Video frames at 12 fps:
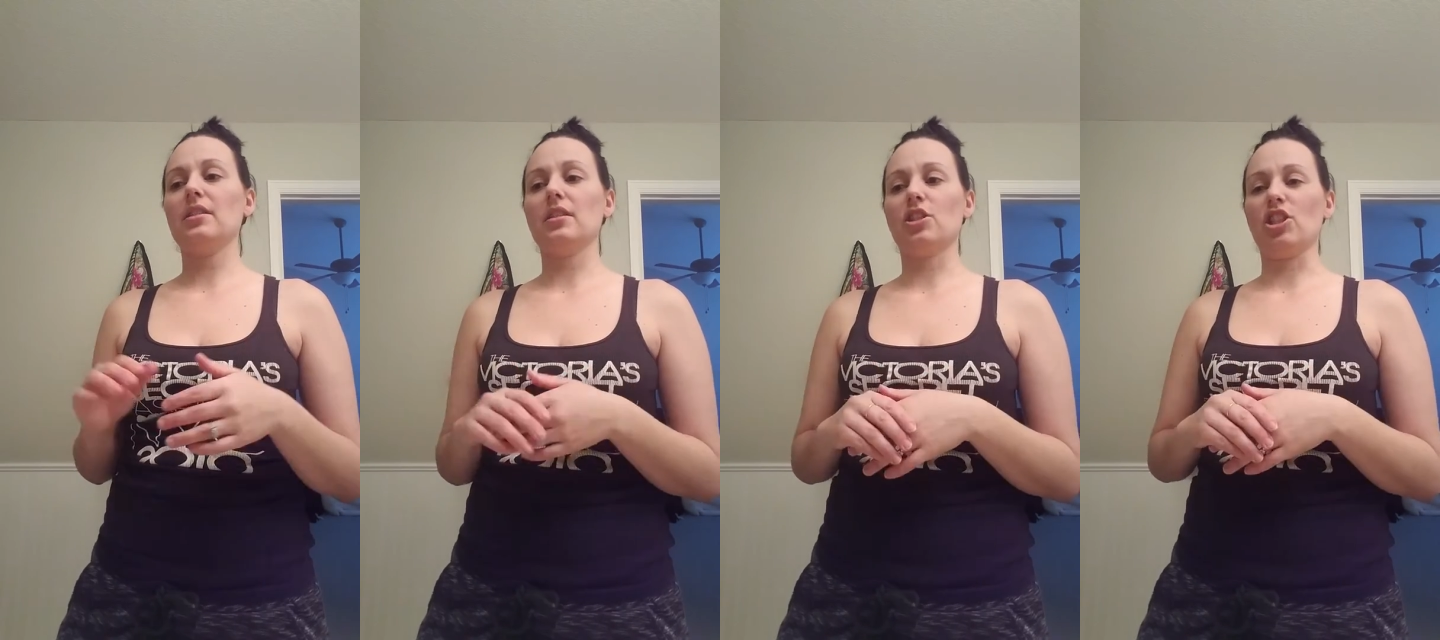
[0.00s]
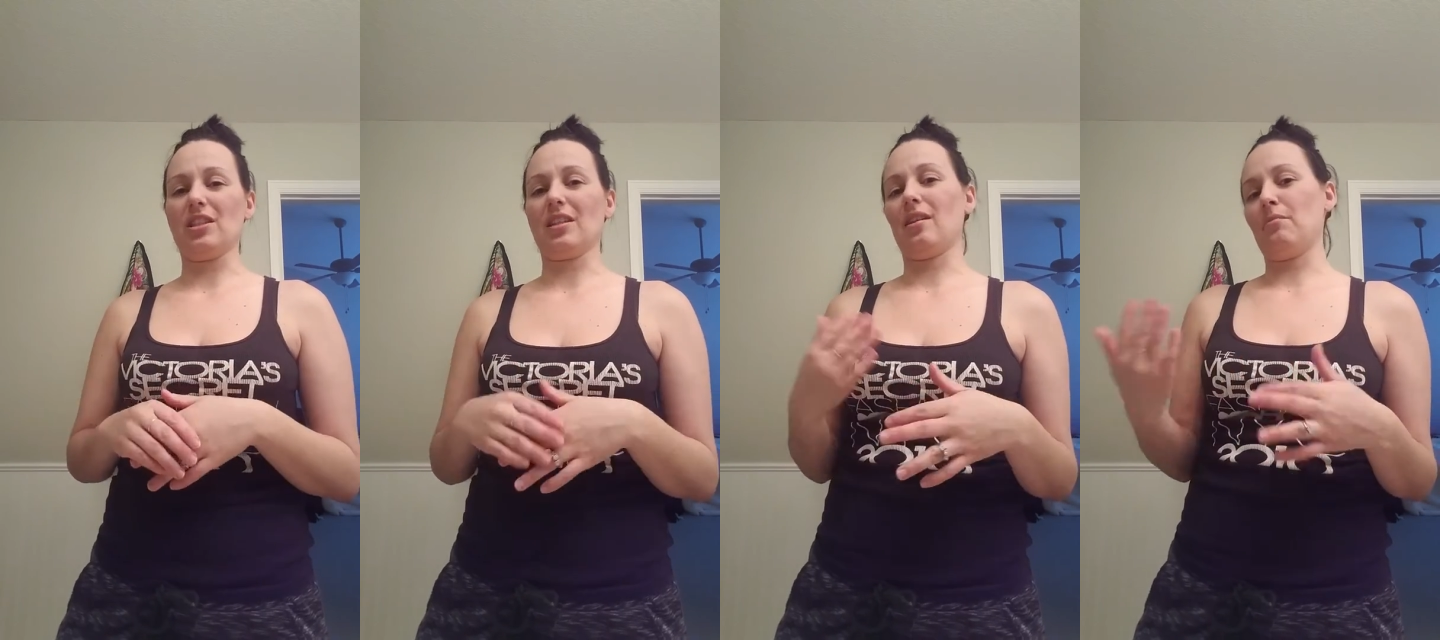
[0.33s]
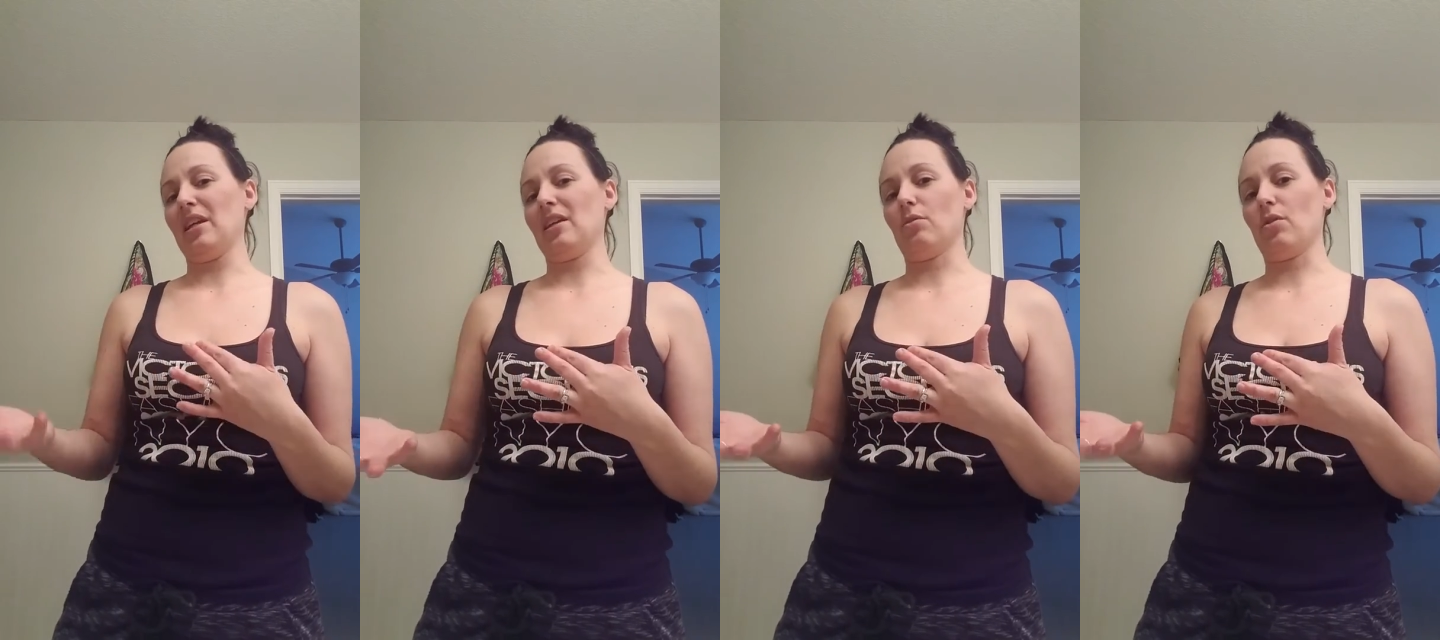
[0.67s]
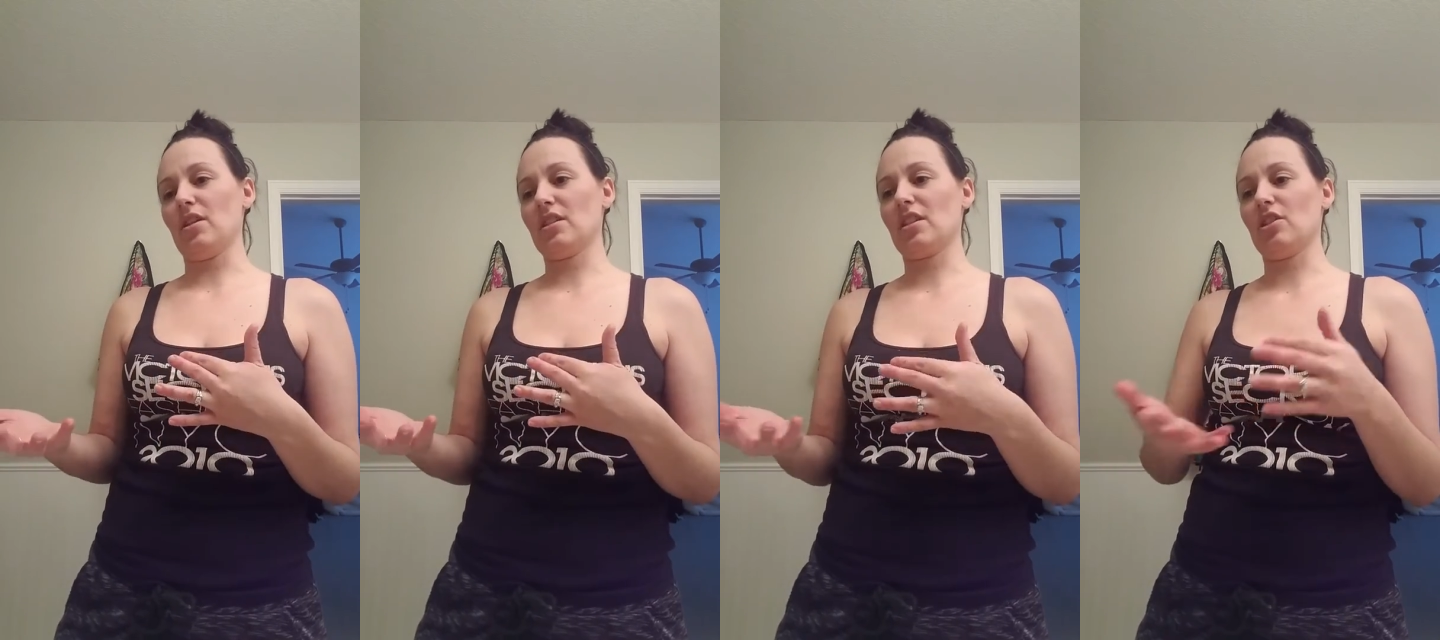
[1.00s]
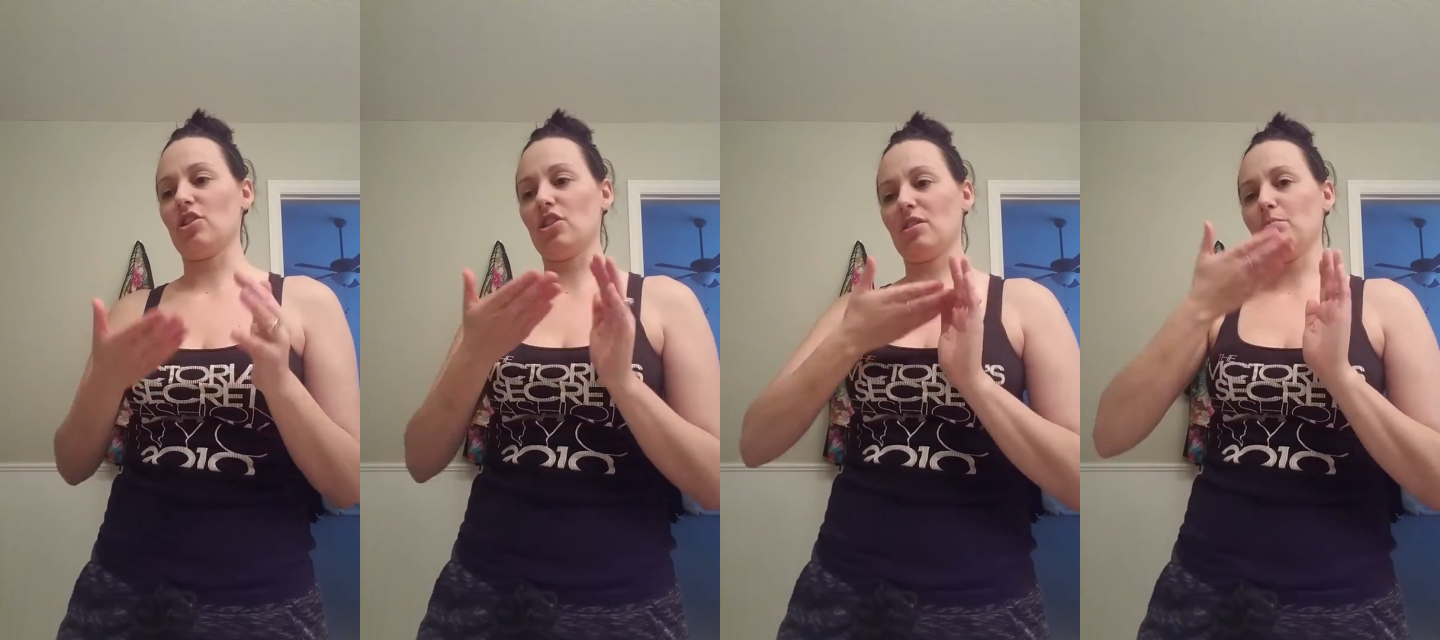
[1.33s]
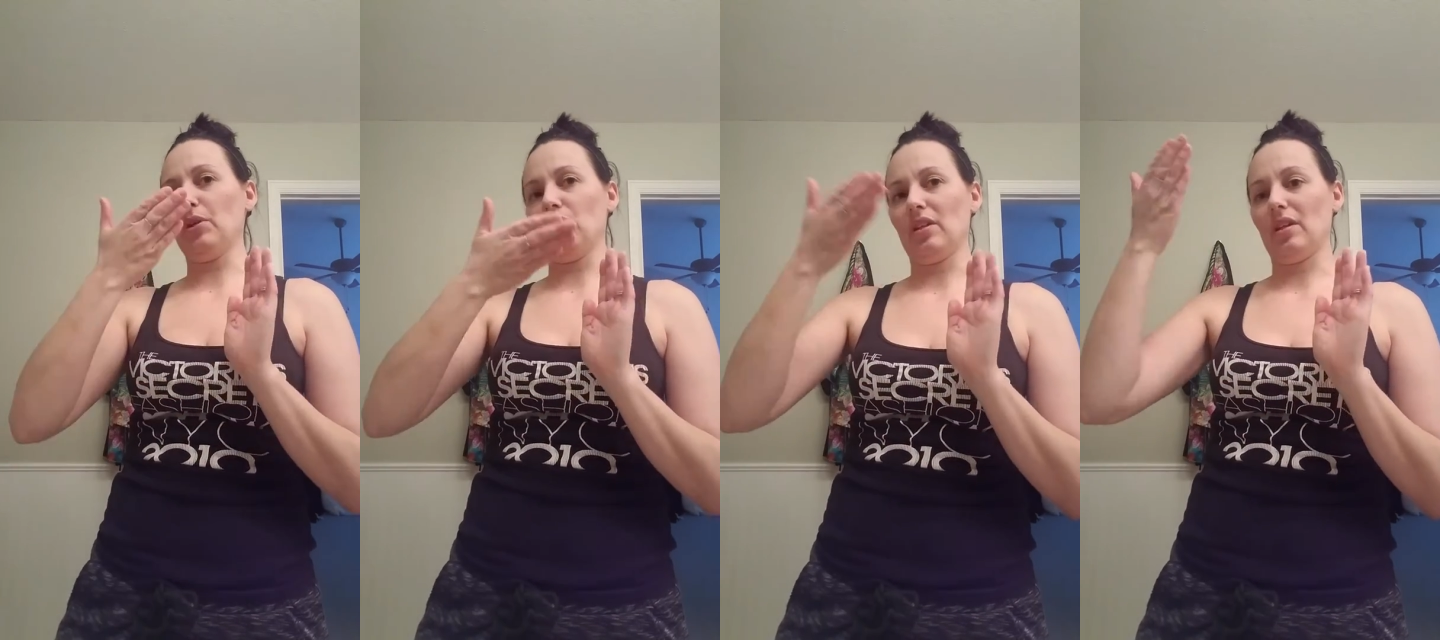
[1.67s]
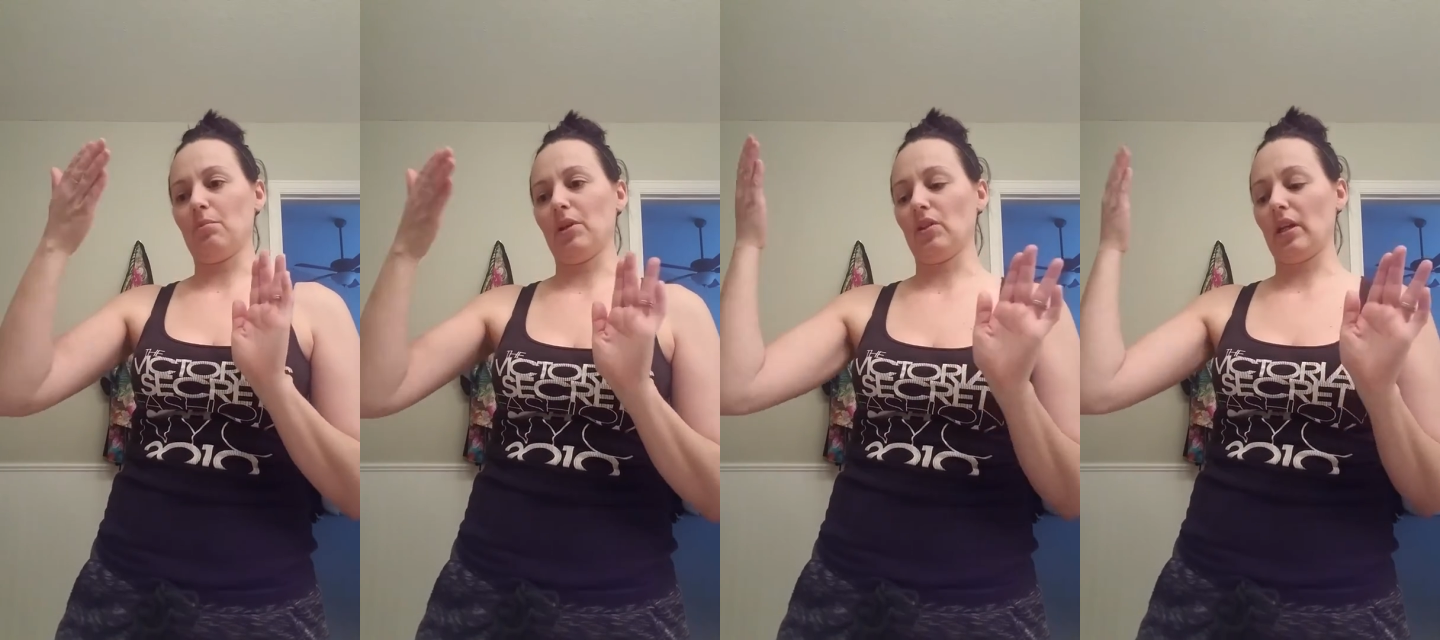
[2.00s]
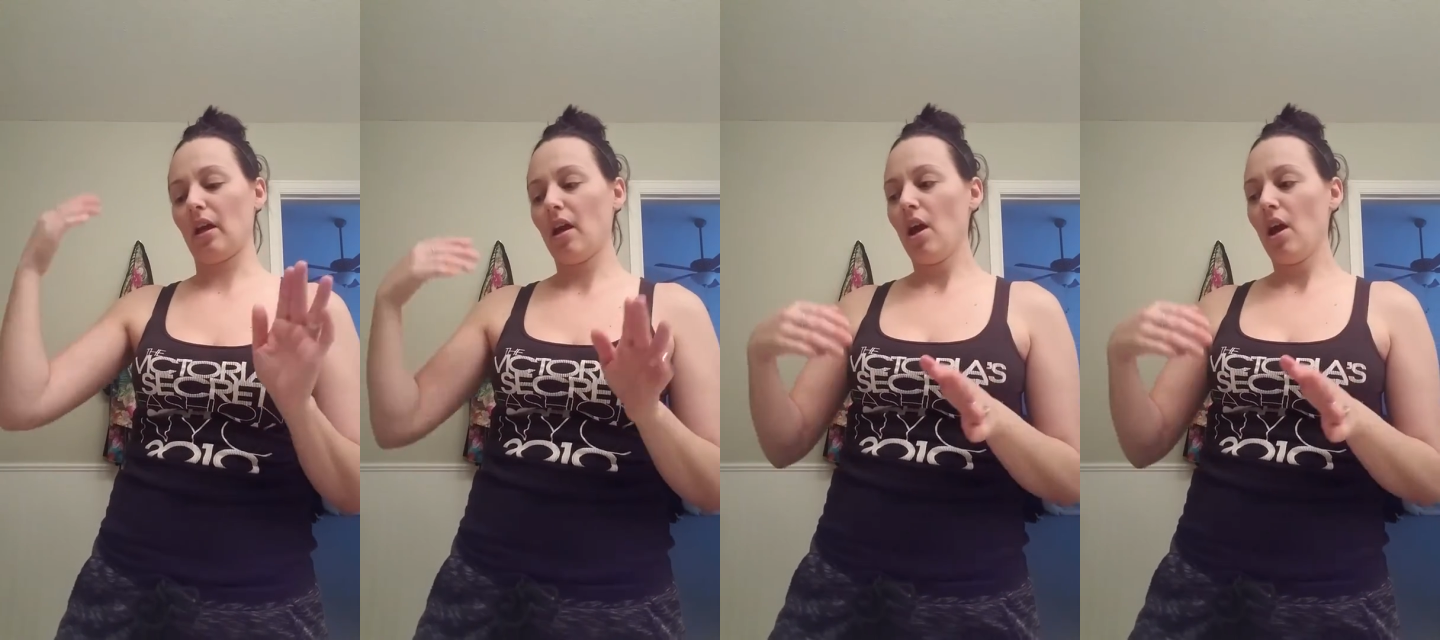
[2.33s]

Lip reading: It's just going to make it worse because you're just building and building.